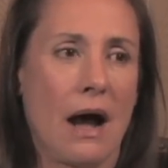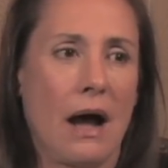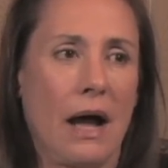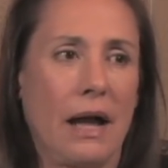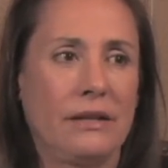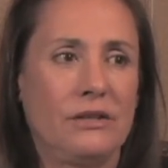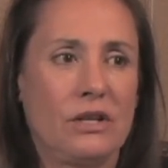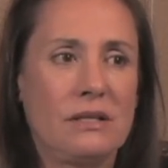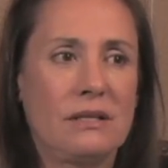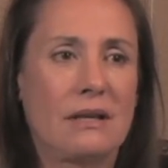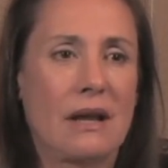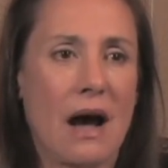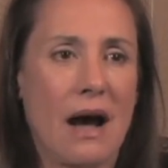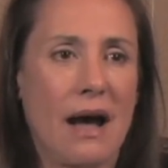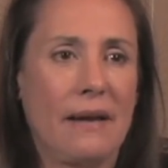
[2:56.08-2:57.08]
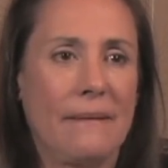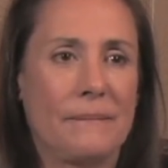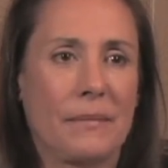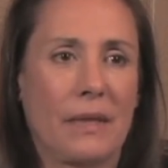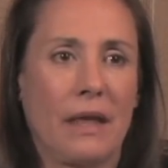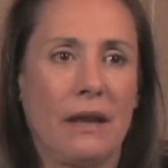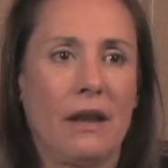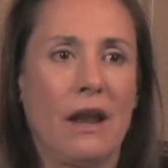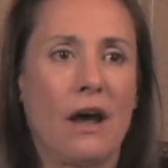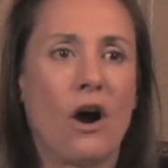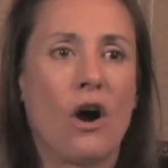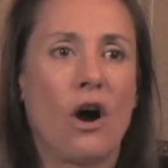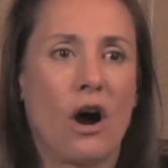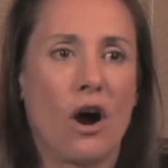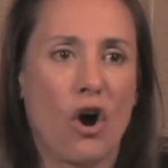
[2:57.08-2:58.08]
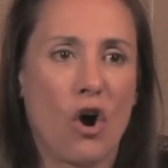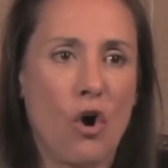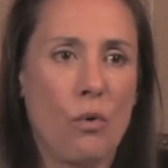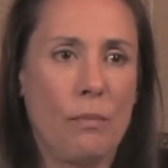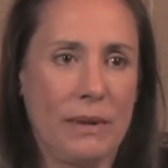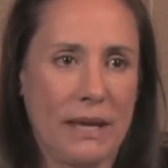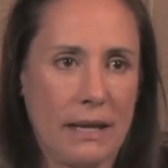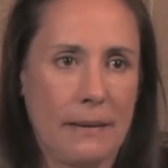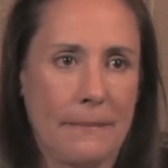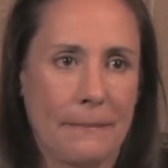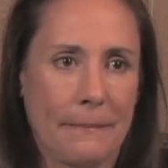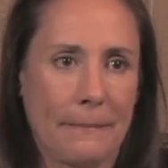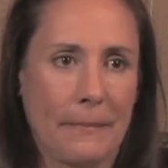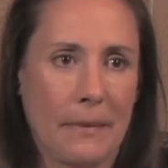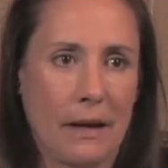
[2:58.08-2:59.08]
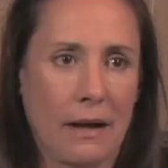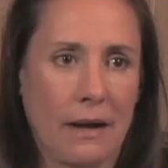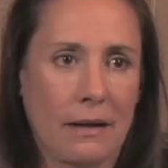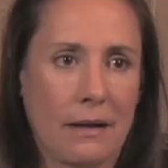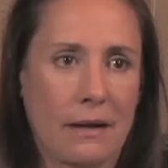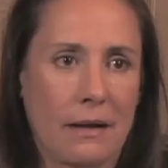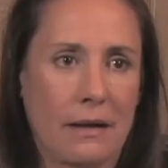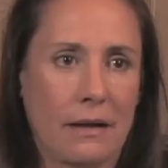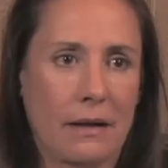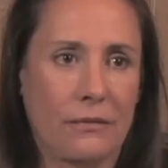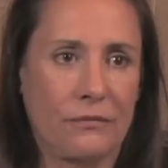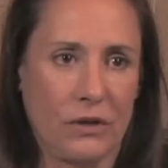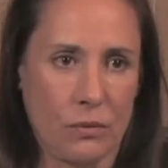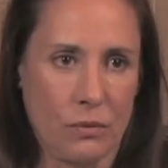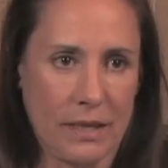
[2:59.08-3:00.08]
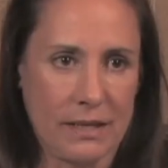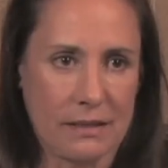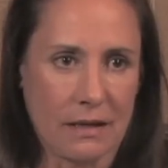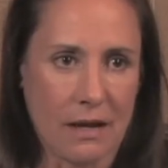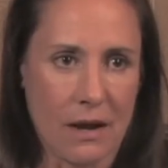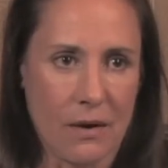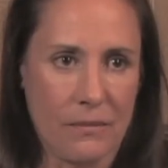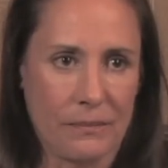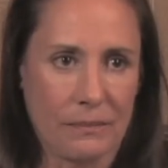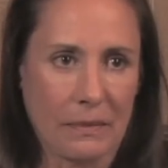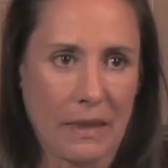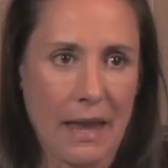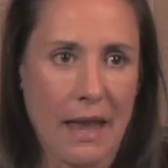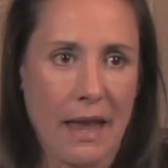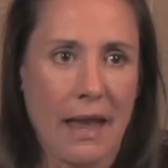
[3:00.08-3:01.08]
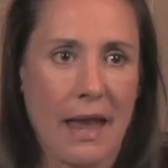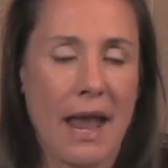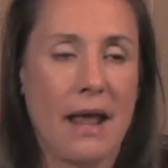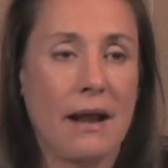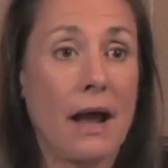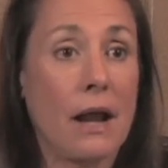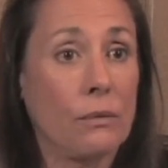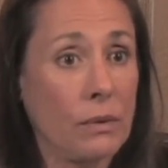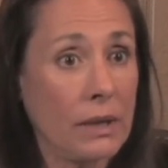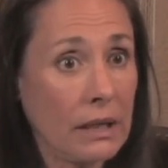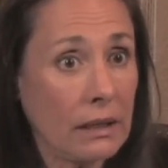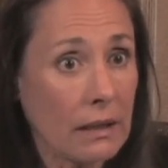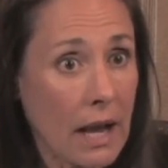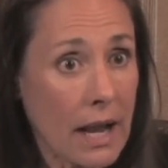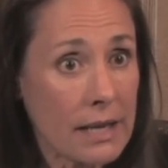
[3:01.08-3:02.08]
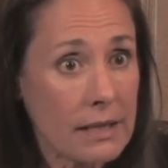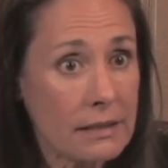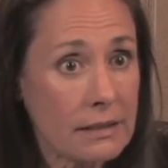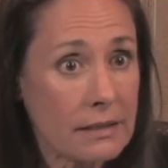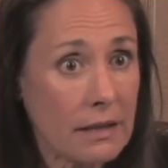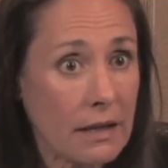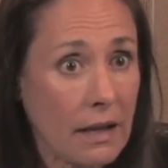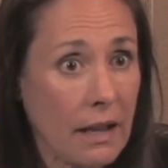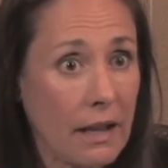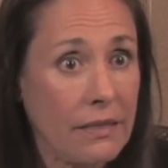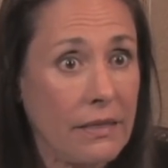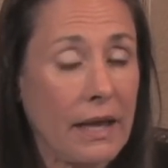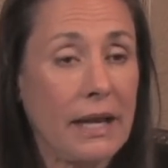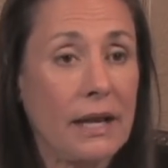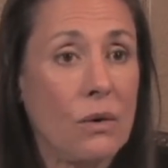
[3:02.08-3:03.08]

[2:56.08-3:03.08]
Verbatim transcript: I just got an Obie a few weeks ago. And I realized that